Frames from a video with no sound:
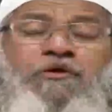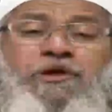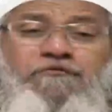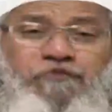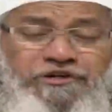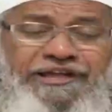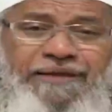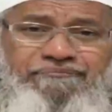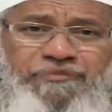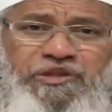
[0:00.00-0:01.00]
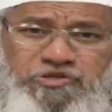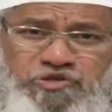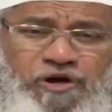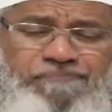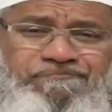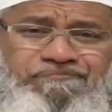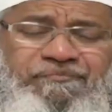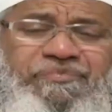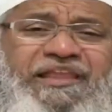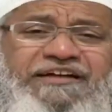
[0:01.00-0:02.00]
doing a full-time job,
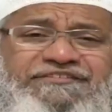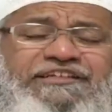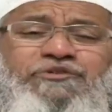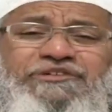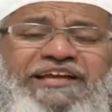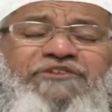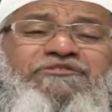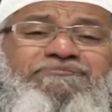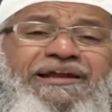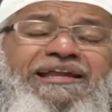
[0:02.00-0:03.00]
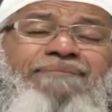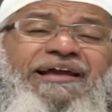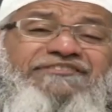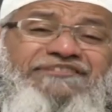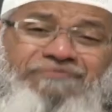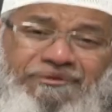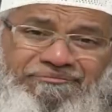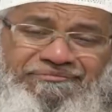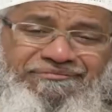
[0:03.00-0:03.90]
see to it that you spend maximum.